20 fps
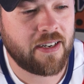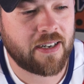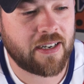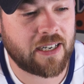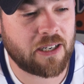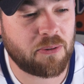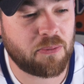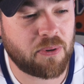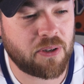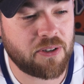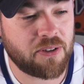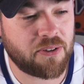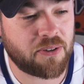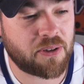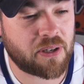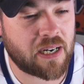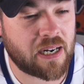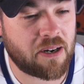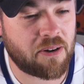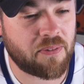I
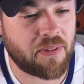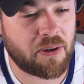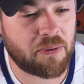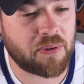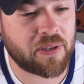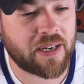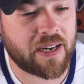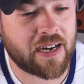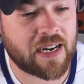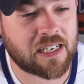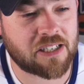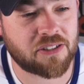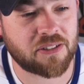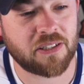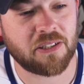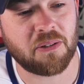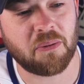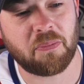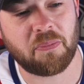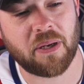wonder how that would
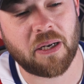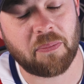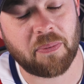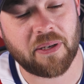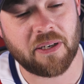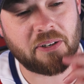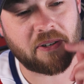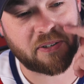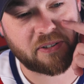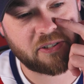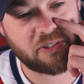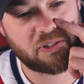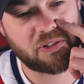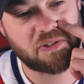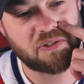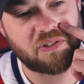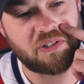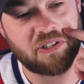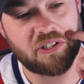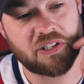actually appear on a
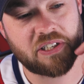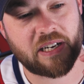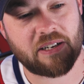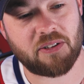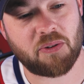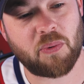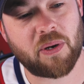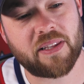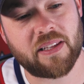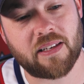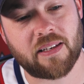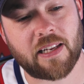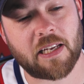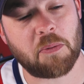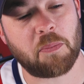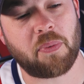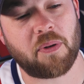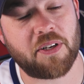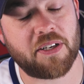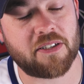jersey, just how the way that
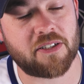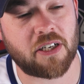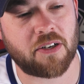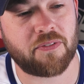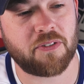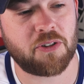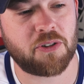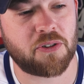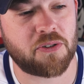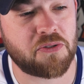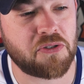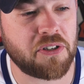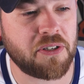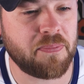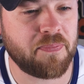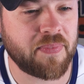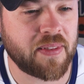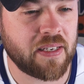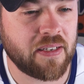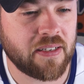light plays off a
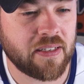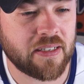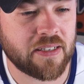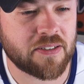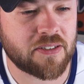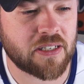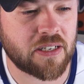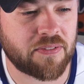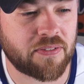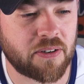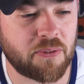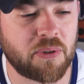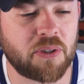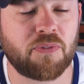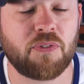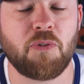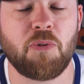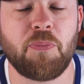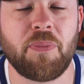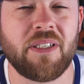jersey and stuff. I wonder
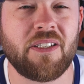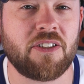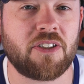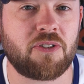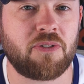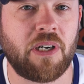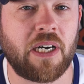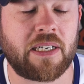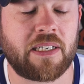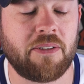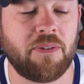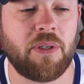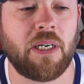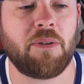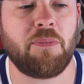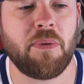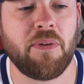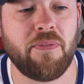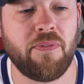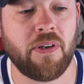if it would be distracting. It would
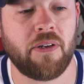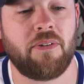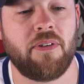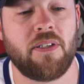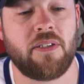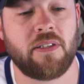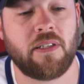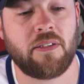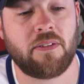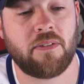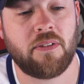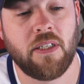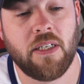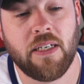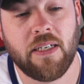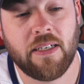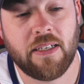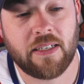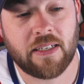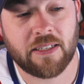have to be very subtle.
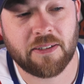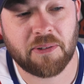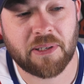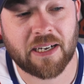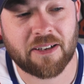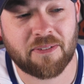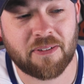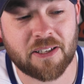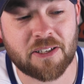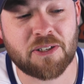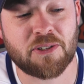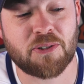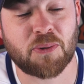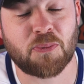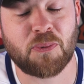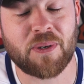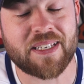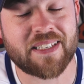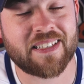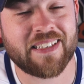This is a
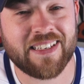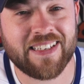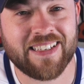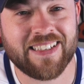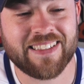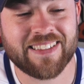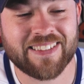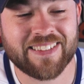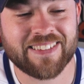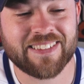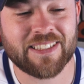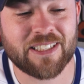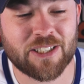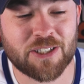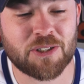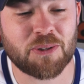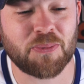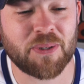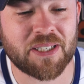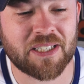risky
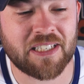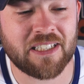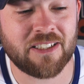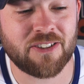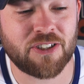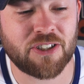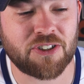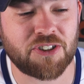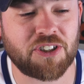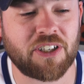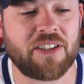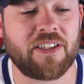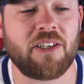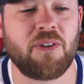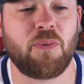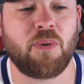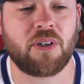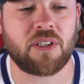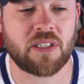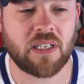decision. I think
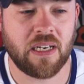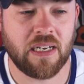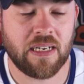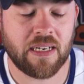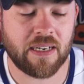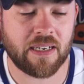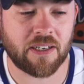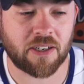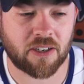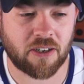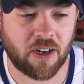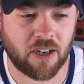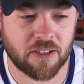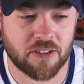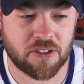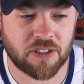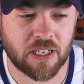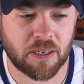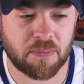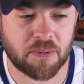it works in a
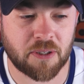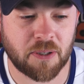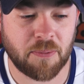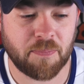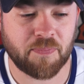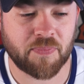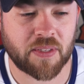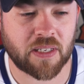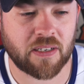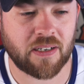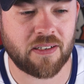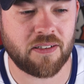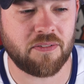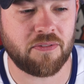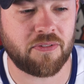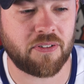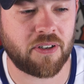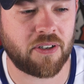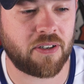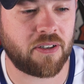concept kind
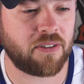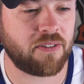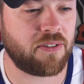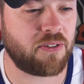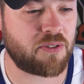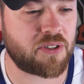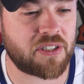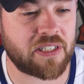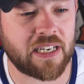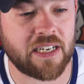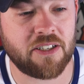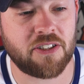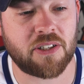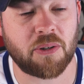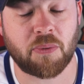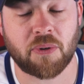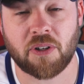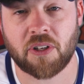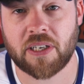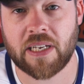of stage
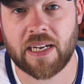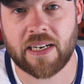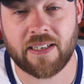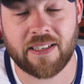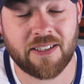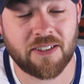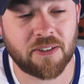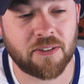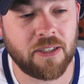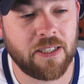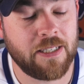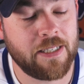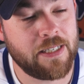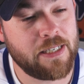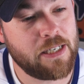that we're looking at it here,